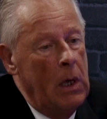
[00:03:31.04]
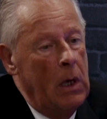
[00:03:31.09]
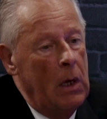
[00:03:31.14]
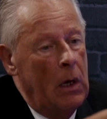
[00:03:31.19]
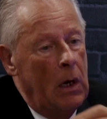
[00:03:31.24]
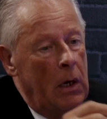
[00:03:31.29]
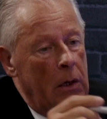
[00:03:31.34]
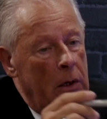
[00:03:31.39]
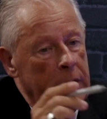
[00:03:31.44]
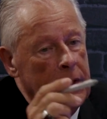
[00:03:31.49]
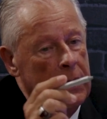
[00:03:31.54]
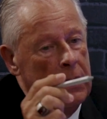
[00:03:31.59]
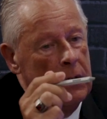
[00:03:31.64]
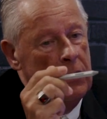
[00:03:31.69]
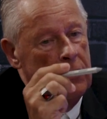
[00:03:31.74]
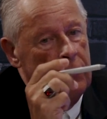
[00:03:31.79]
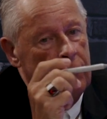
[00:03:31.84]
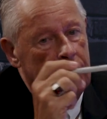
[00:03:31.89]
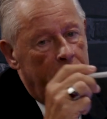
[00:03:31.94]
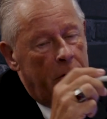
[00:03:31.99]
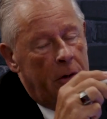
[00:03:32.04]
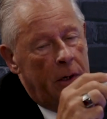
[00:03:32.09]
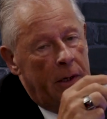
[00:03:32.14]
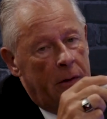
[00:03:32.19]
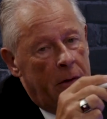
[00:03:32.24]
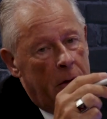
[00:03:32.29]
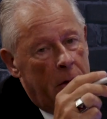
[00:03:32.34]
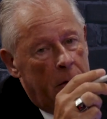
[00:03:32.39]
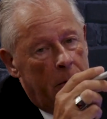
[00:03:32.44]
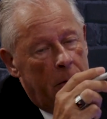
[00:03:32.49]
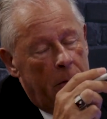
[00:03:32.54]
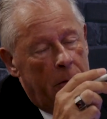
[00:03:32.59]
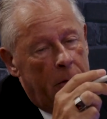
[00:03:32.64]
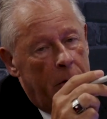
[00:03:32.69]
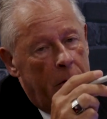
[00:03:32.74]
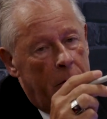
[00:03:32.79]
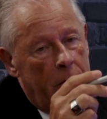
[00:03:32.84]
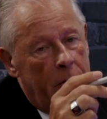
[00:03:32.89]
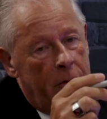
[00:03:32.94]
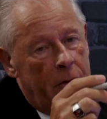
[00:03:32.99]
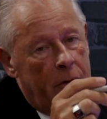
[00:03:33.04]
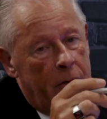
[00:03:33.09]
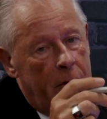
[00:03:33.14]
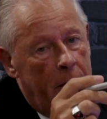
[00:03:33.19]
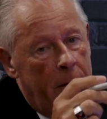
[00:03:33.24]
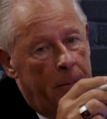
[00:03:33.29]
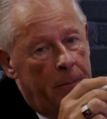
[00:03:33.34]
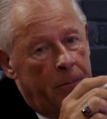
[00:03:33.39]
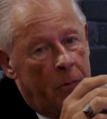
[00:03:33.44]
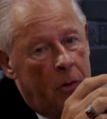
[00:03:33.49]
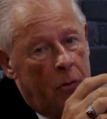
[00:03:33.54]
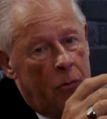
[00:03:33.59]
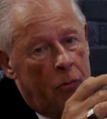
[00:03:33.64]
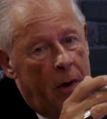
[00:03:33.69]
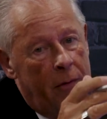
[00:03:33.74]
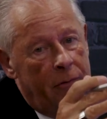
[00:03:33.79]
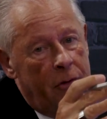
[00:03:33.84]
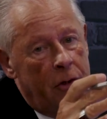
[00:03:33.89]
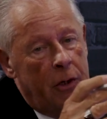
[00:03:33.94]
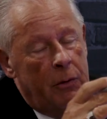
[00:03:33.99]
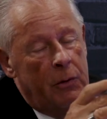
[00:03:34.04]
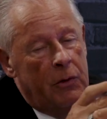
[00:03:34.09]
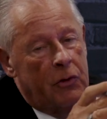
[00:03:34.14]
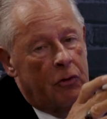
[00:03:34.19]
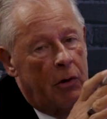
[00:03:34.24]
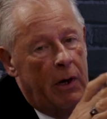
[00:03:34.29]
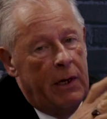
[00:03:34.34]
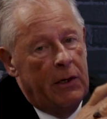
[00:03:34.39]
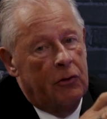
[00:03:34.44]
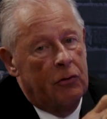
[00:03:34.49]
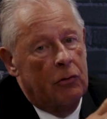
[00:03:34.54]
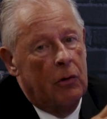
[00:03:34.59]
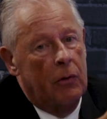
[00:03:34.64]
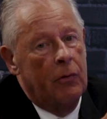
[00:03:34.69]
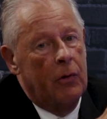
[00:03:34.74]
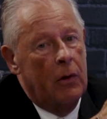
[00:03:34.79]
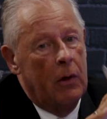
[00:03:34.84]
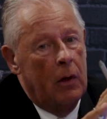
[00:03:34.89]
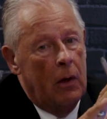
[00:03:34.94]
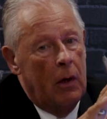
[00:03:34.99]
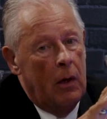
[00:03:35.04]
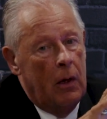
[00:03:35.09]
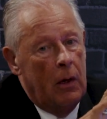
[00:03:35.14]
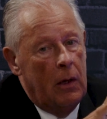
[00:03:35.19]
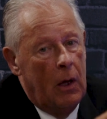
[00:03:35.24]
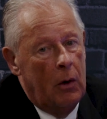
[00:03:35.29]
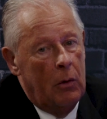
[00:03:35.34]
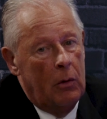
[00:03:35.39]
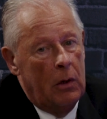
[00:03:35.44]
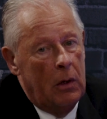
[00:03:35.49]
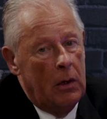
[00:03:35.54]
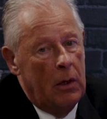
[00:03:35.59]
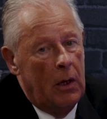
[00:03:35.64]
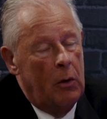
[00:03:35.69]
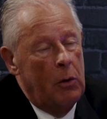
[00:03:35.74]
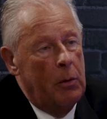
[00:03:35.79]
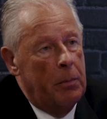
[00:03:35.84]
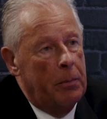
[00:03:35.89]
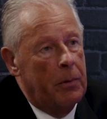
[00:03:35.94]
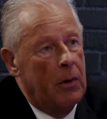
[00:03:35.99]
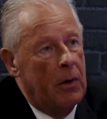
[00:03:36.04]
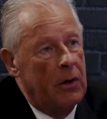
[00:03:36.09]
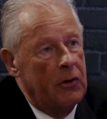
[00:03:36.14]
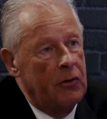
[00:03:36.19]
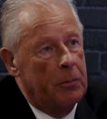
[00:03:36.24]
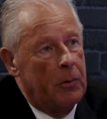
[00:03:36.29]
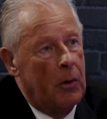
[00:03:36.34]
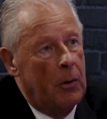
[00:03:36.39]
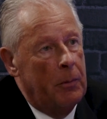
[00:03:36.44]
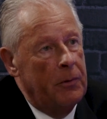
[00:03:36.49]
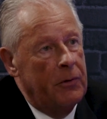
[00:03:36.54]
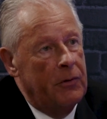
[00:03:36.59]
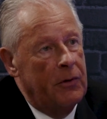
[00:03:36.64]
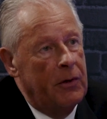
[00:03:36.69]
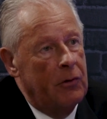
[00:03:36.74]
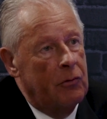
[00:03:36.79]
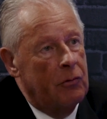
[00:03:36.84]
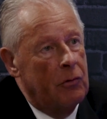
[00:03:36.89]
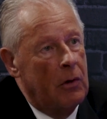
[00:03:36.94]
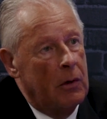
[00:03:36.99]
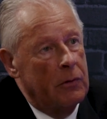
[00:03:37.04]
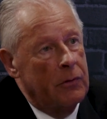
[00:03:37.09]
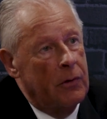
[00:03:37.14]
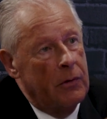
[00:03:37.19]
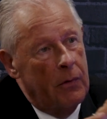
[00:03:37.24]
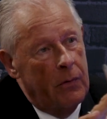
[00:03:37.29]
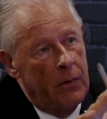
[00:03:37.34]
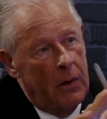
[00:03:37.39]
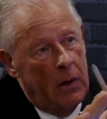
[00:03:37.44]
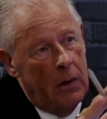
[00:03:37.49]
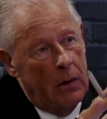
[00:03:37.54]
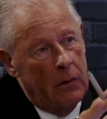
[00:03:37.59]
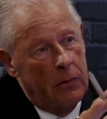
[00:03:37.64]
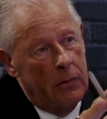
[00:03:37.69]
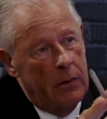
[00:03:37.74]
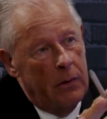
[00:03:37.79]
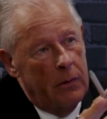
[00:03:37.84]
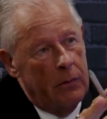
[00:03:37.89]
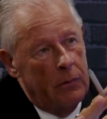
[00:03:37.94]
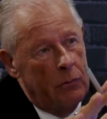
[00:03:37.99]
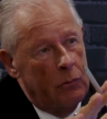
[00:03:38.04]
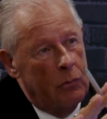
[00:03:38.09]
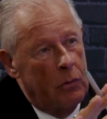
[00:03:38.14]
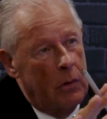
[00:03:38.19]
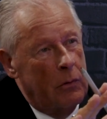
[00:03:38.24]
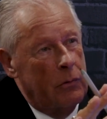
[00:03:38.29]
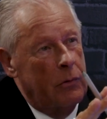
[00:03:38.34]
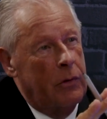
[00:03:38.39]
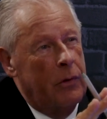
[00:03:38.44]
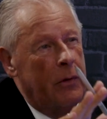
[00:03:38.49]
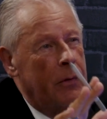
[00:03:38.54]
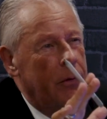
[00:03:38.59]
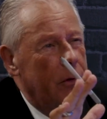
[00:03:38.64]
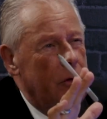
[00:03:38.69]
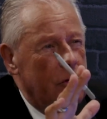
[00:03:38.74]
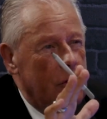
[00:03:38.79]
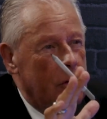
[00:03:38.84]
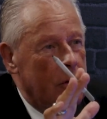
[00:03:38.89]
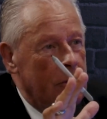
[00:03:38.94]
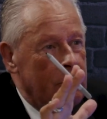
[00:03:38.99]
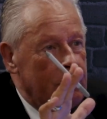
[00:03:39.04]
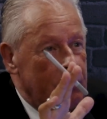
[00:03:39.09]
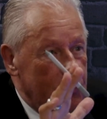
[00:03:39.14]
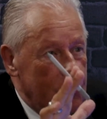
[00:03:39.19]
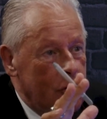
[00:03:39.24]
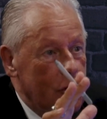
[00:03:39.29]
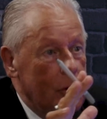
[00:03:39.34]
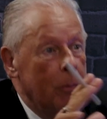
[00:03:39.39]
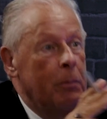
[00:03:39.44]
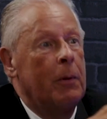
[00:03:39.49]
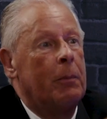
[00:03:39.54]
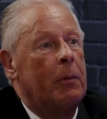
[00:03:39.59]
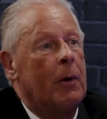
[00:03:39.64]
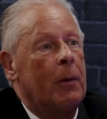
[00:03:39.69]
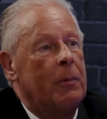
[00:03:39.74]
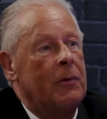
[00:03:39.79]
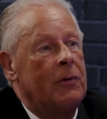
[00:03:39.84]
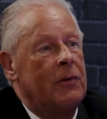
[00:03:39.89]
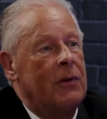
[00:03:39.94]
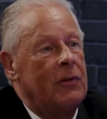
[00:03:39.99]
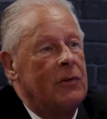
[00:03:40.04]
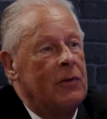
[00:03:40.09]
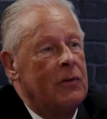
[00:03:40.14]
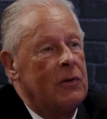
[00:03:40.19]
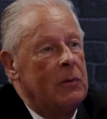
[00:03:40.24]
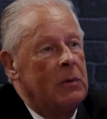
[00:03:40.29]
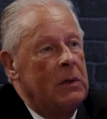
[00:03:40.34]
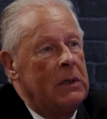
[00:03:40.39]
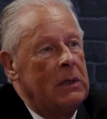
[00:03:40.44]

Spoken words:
And are you going to find that revenue is greater on the lower priced properties rather than the sort of super properties, as it were?